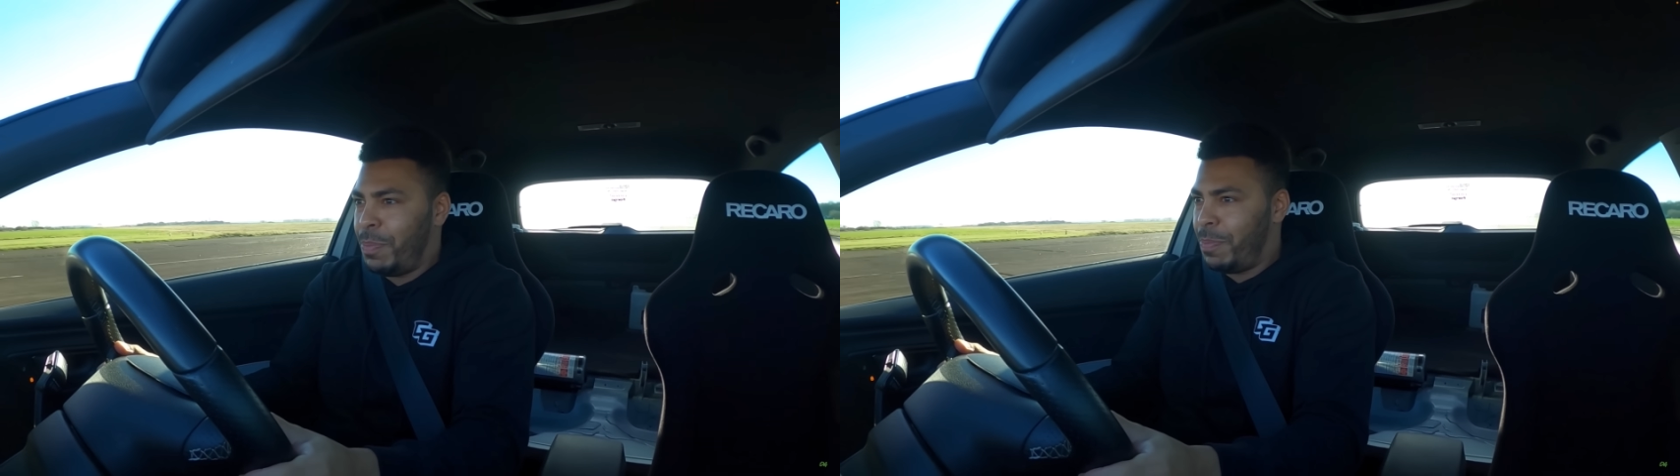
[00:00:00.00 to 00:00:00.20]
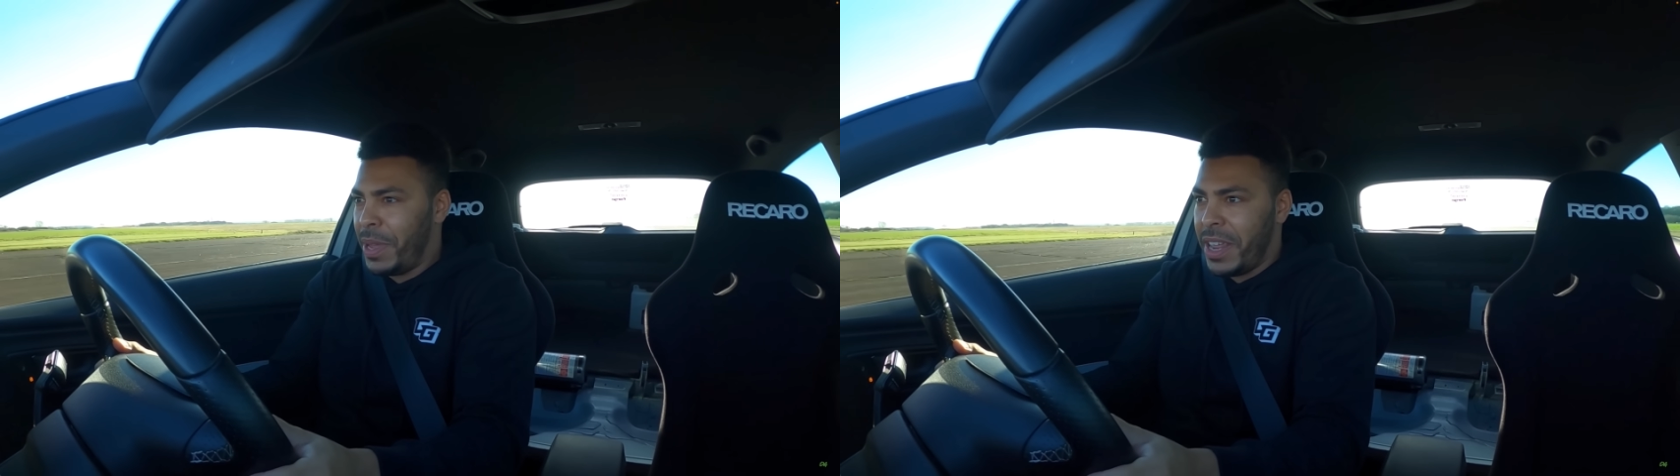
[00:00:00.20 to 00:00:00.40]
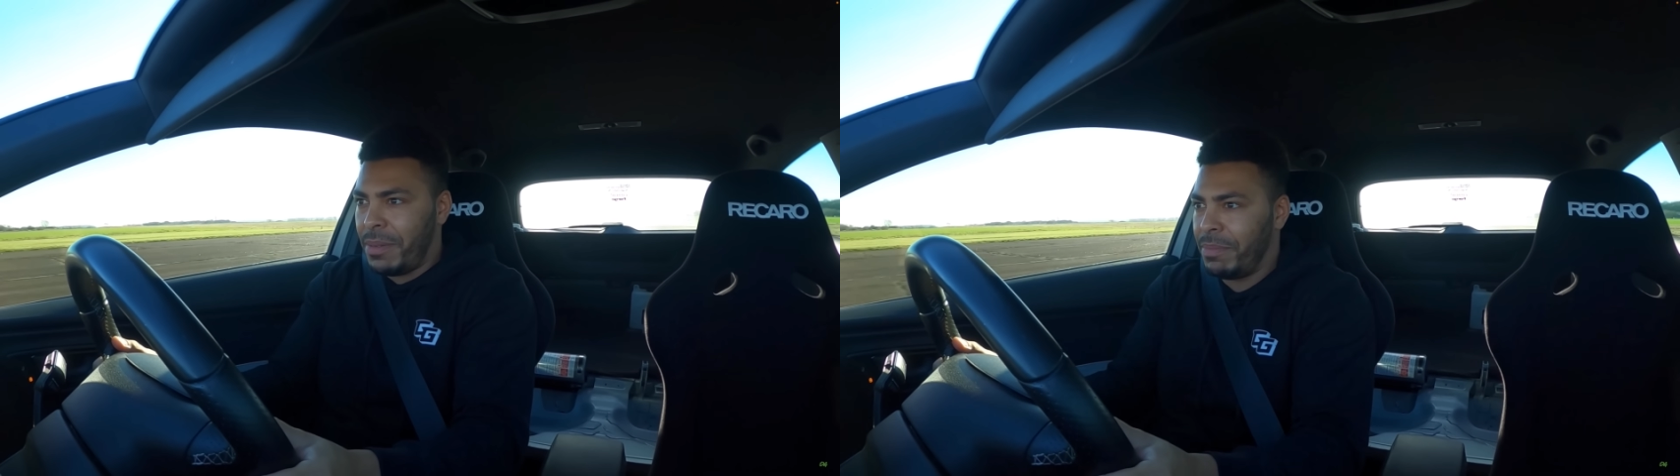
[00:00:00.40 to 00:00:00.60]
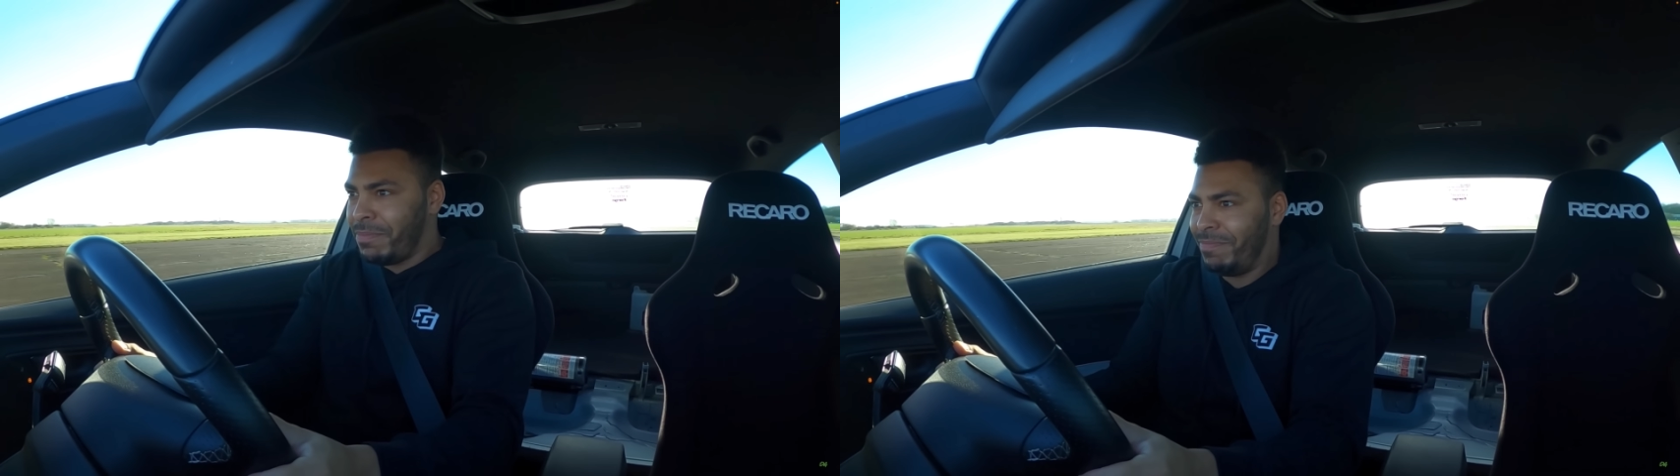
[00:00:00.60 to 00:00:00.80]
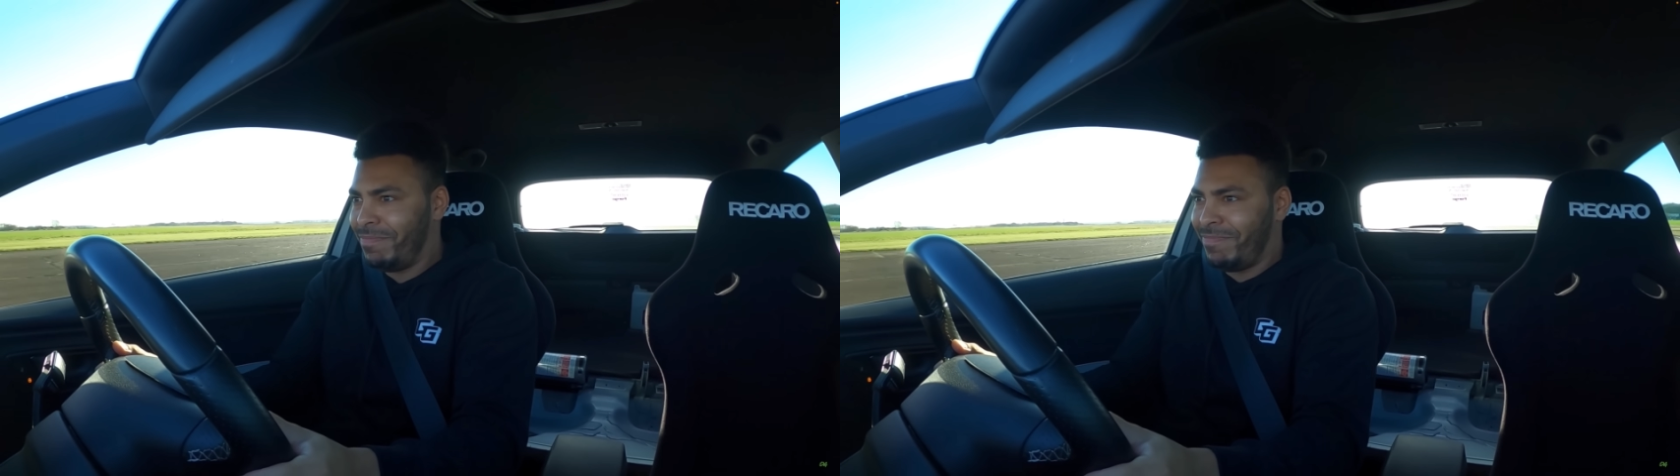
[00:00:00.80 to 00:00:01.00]
for the
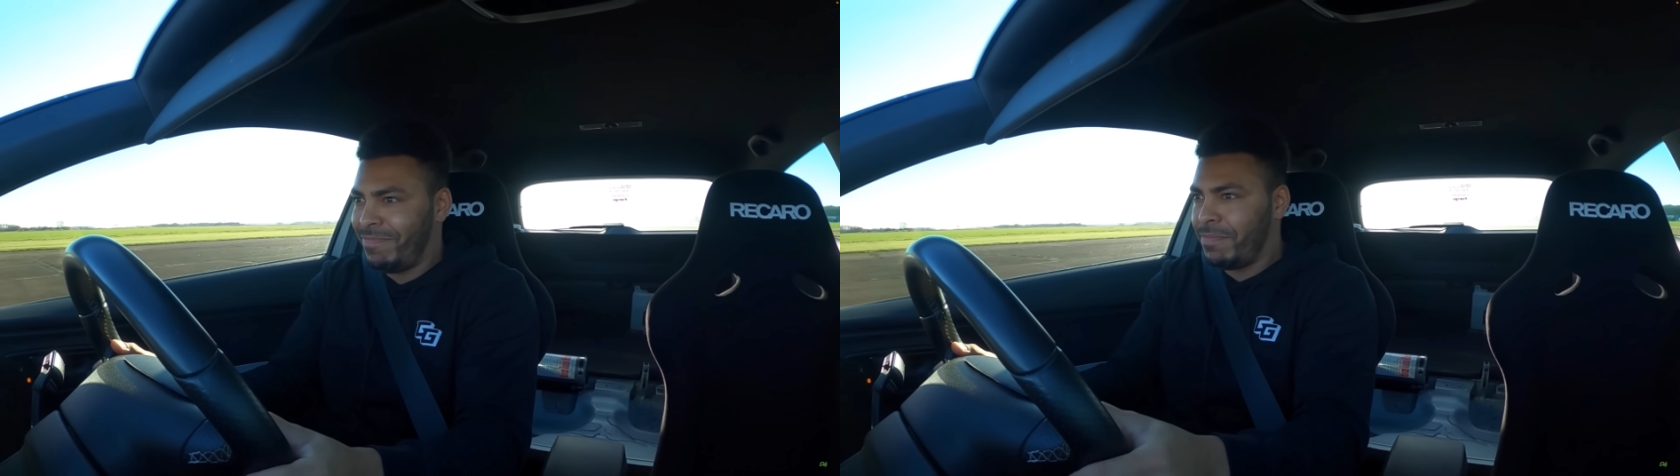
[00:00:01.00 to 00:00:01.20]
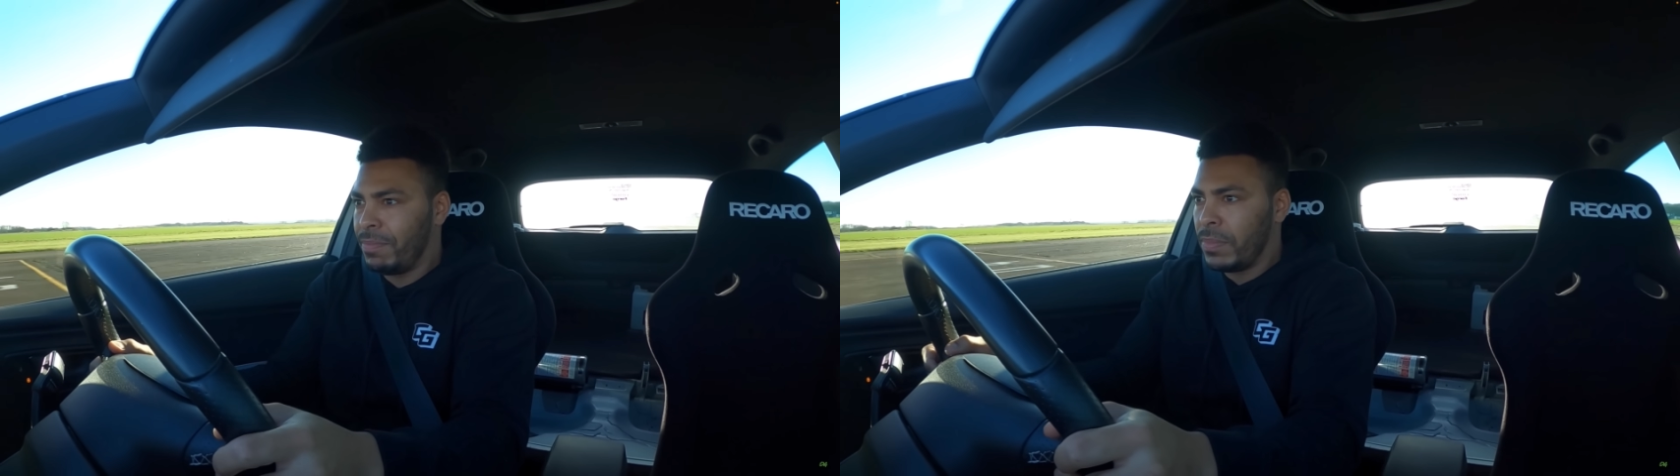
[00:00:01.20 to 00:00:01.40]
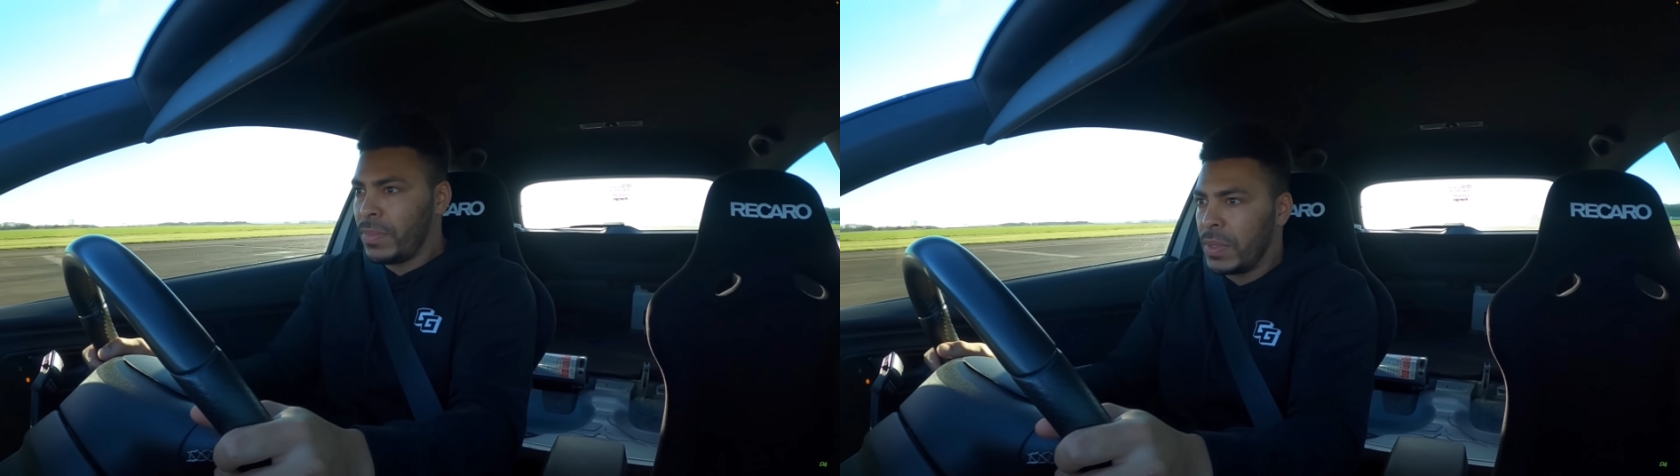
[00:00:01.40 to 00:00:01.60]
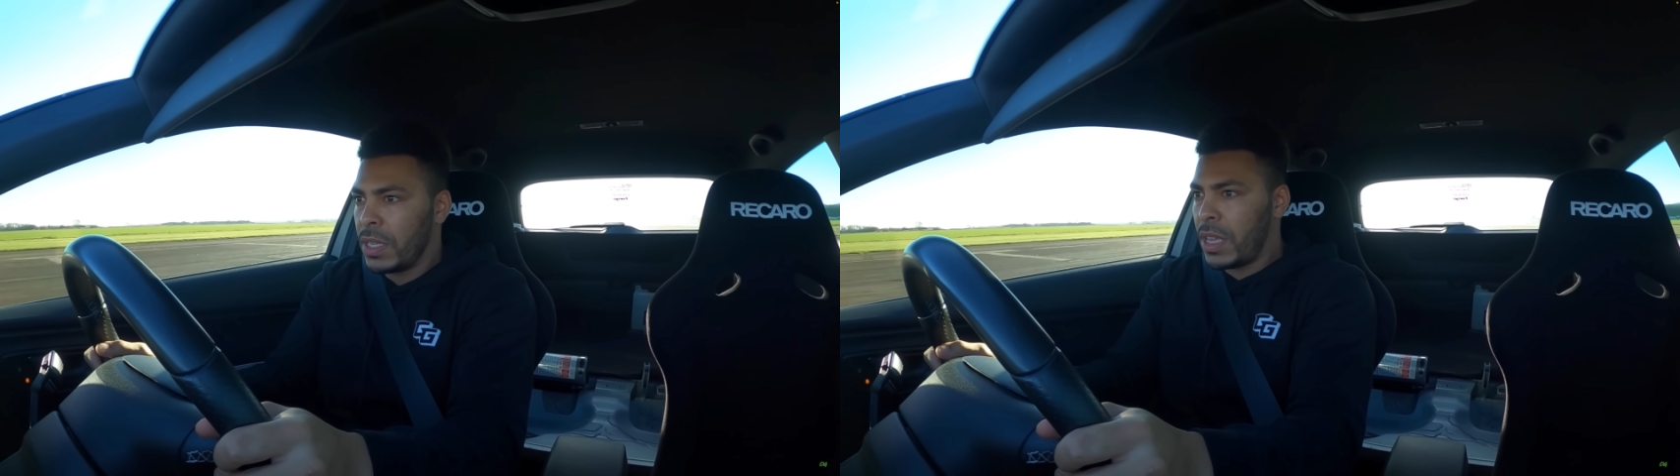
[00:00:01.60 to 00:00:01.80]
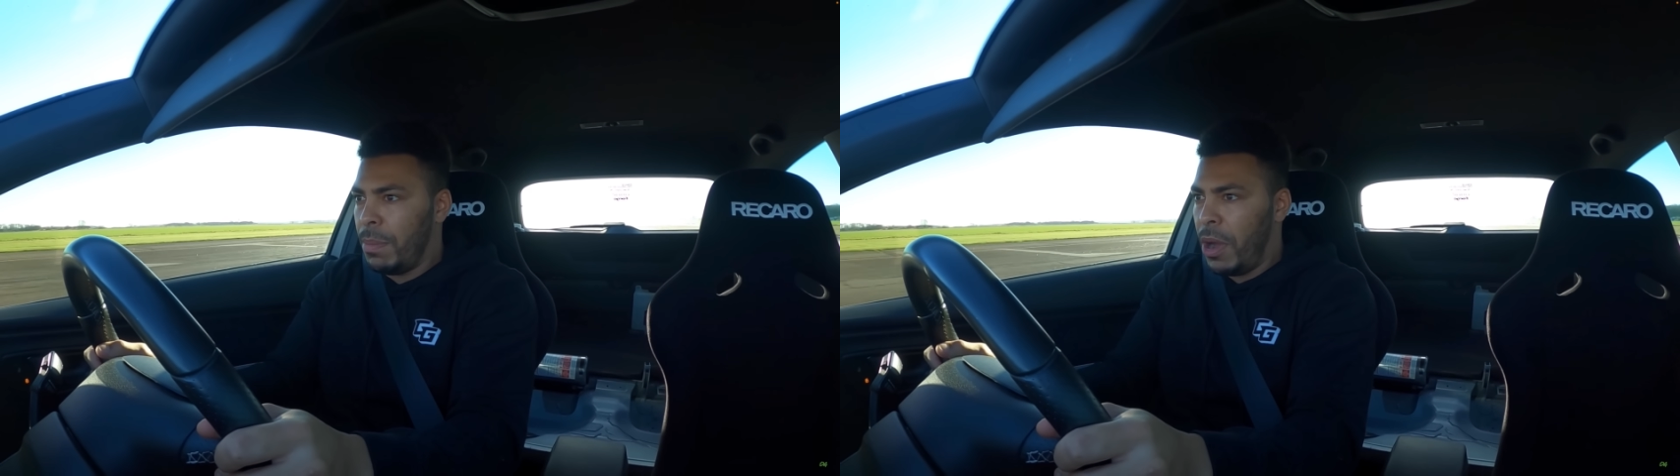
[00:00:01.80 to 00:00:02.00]
world's fastest
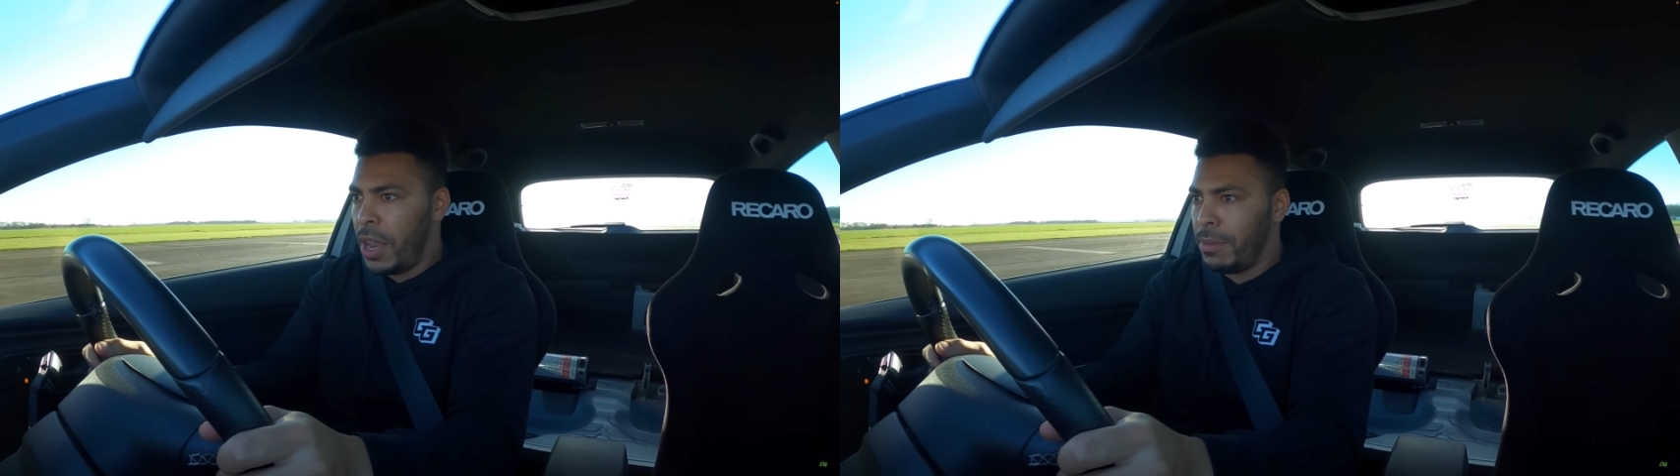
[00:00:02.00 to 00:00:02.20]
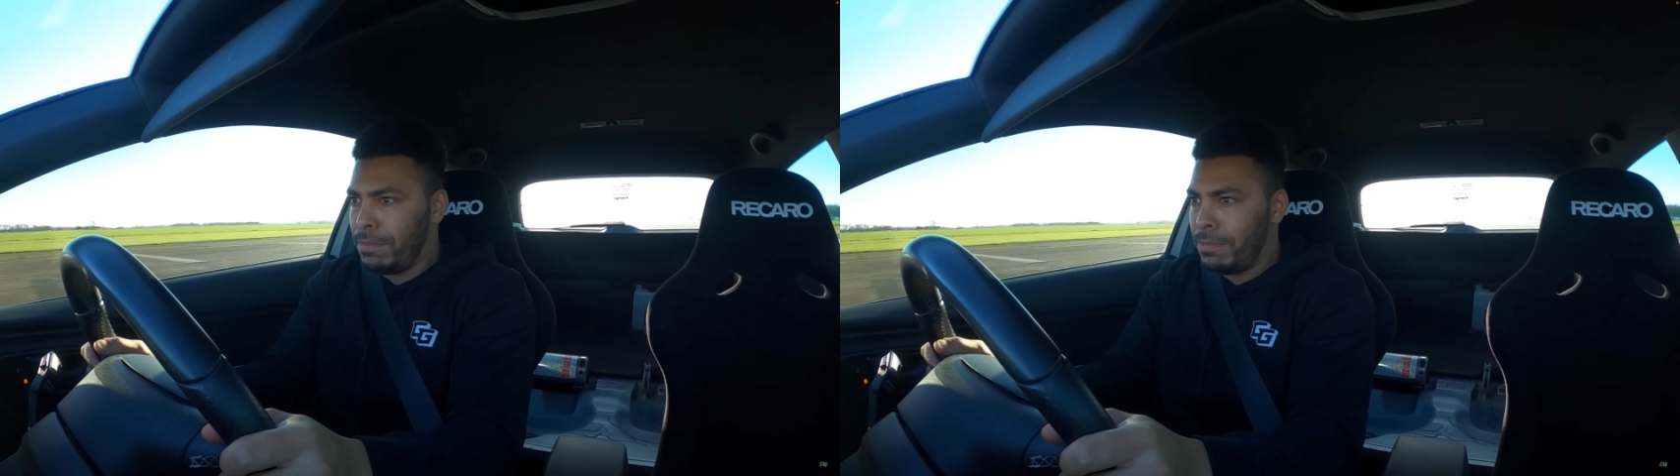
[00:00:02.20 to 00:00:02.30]
Mark